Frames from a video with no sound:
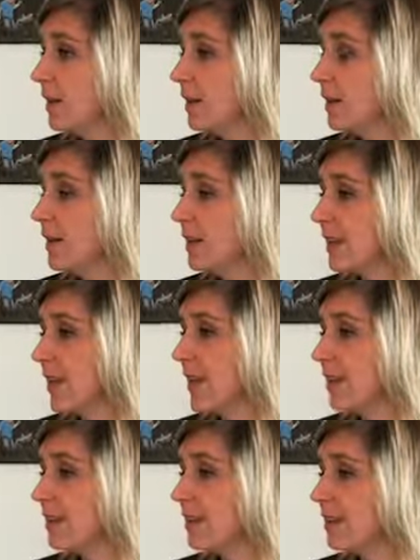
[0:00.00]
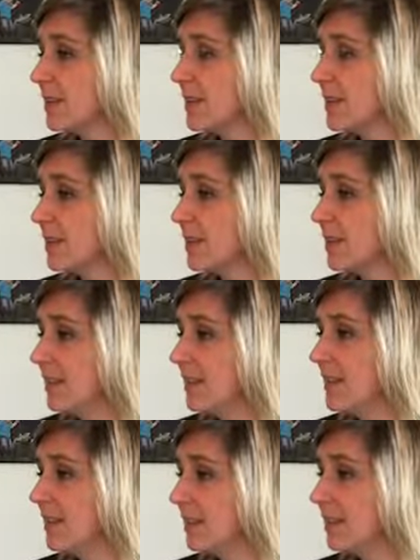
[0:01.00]

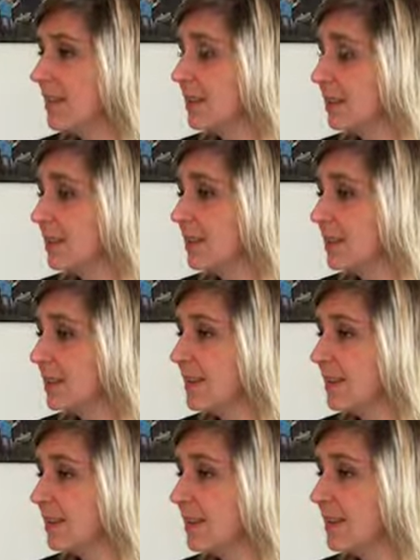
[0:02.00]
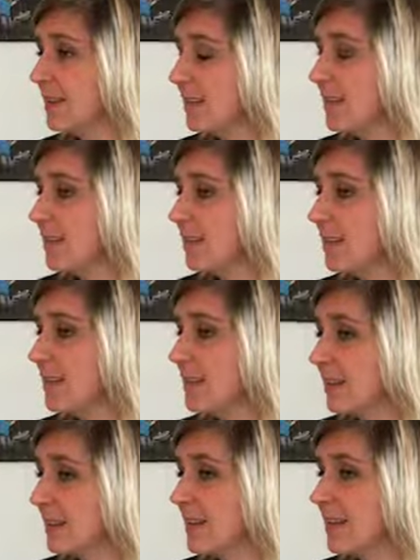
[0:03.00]

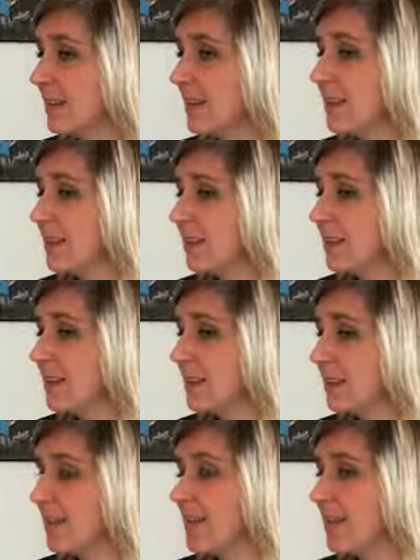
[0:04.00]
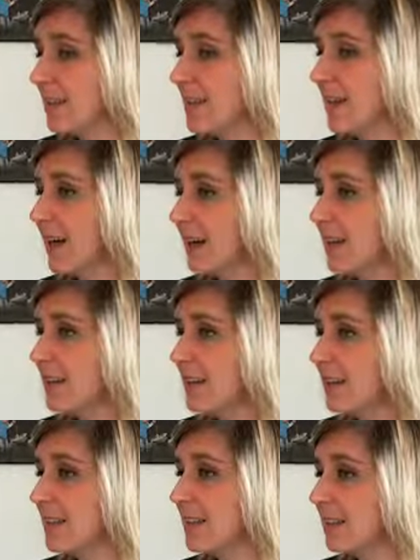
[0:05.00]

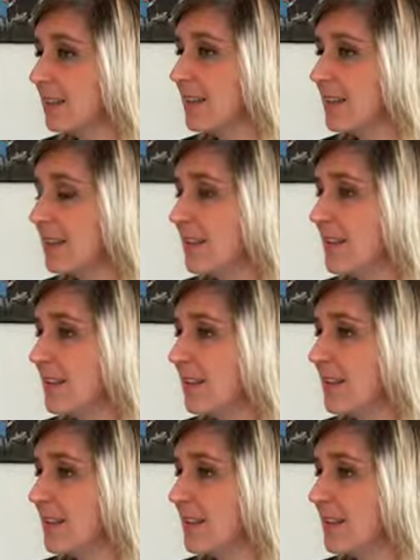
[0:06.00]
This person isn't speaking.